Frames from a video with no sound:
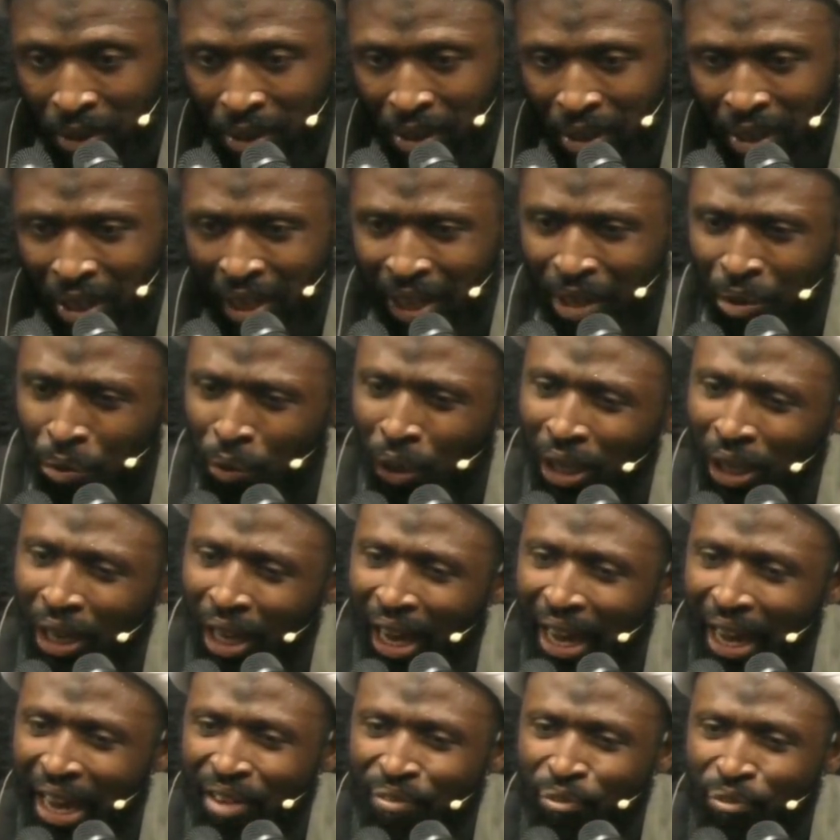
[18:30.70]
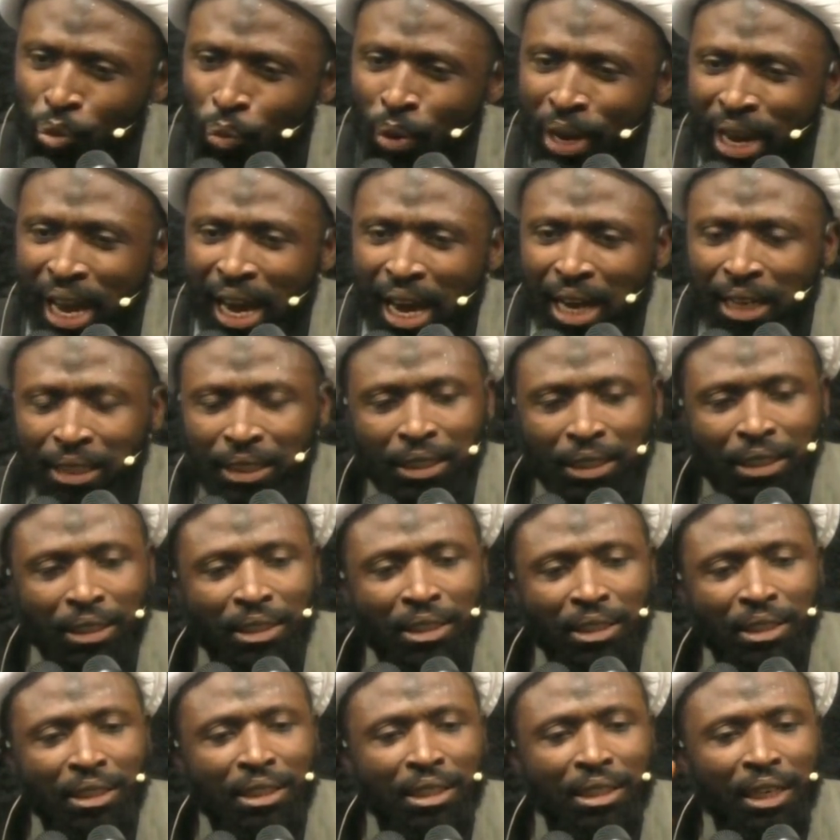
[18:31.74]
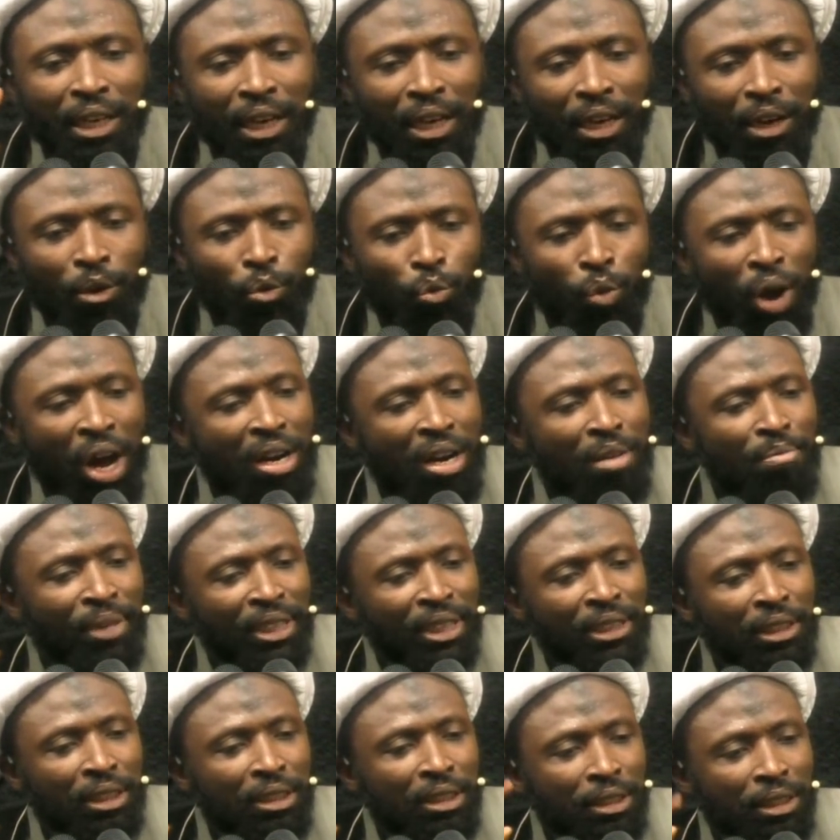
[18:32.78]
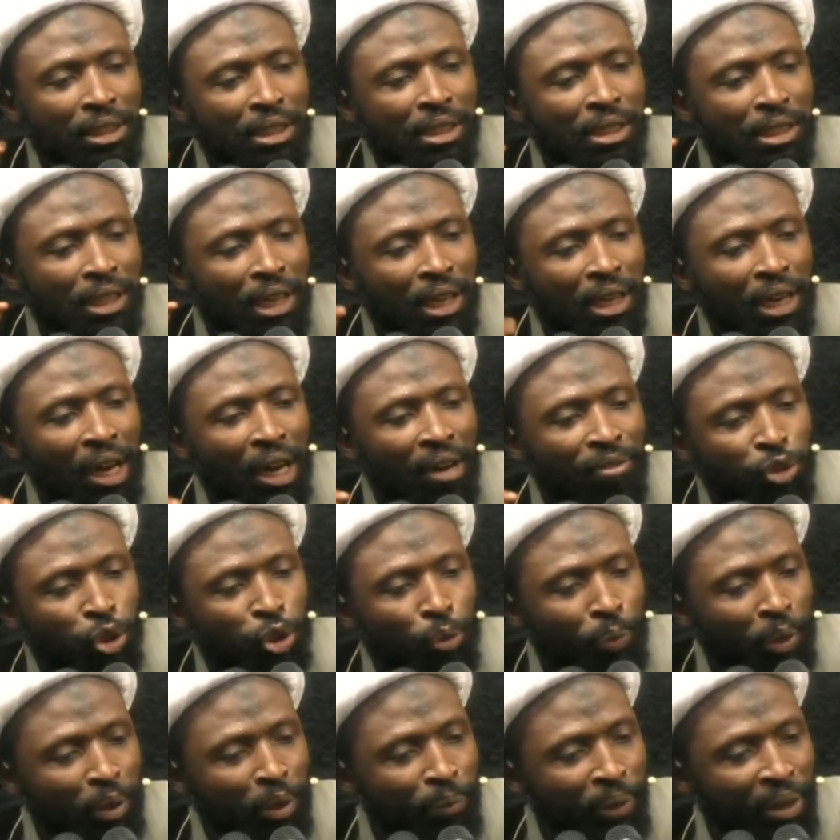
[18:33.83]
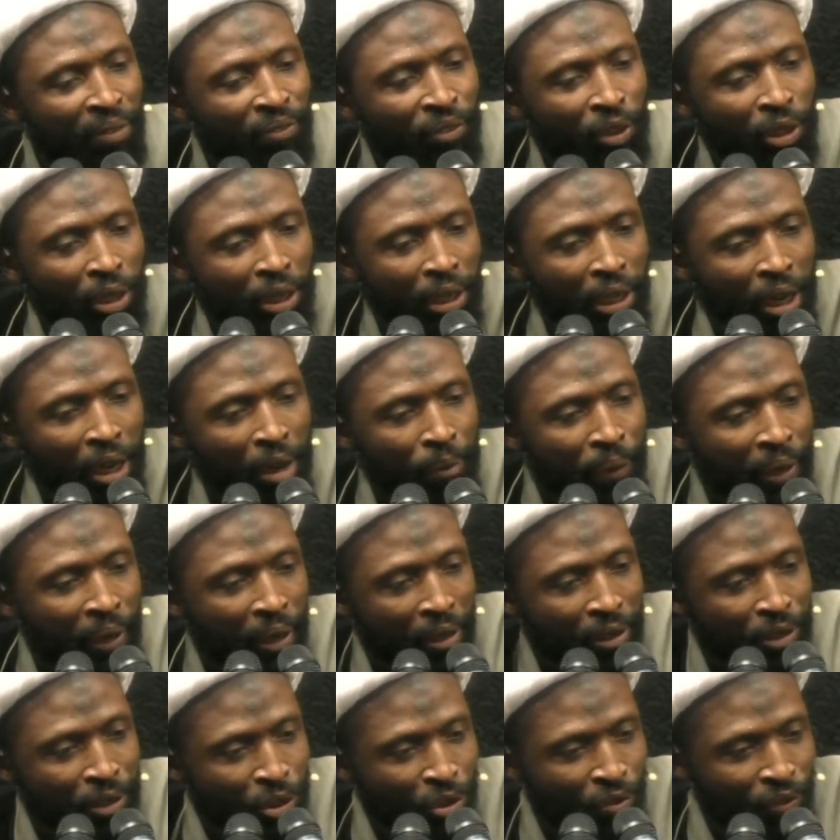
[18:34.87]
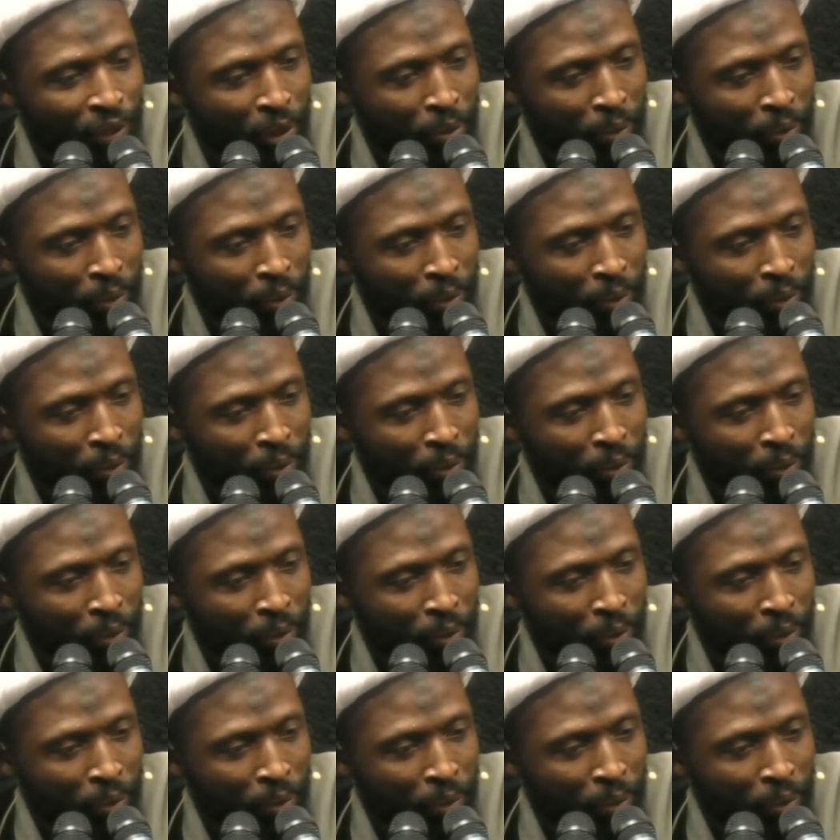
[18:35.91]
And wallah, if we are sincere, one majlis is enough to prepare for the reappearance of him.